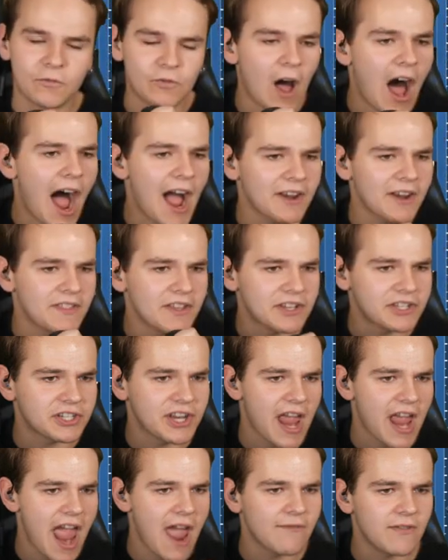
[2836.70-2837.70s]
fly to
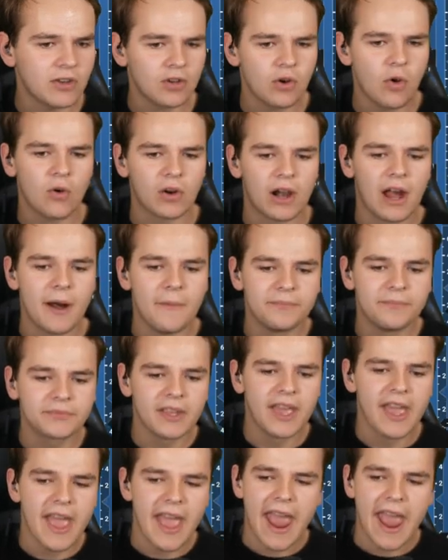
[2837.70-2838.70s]
this Hewanorra
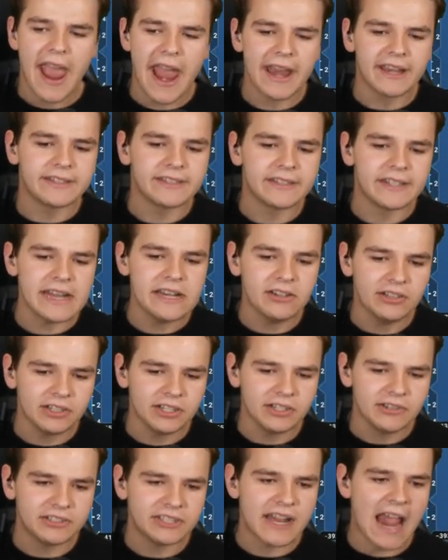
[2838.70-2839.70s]
and
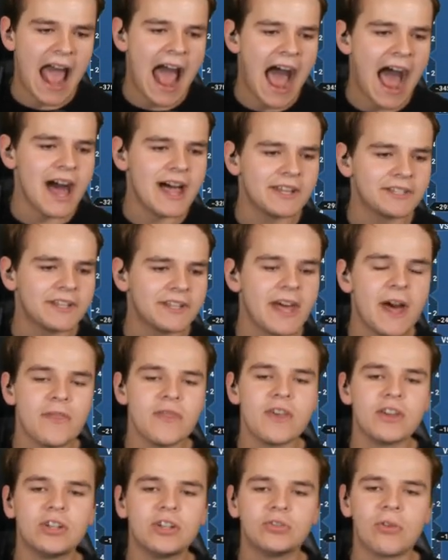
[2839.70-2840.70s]
introduce it as
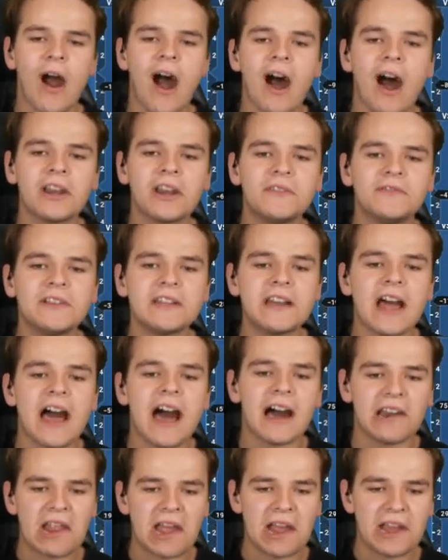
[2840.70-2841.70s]
the Grand
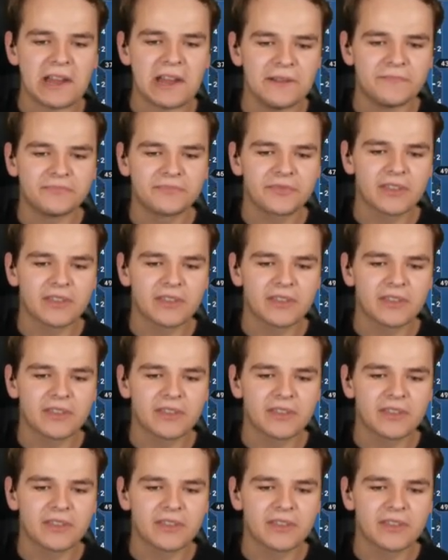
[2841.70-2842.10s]
Finale.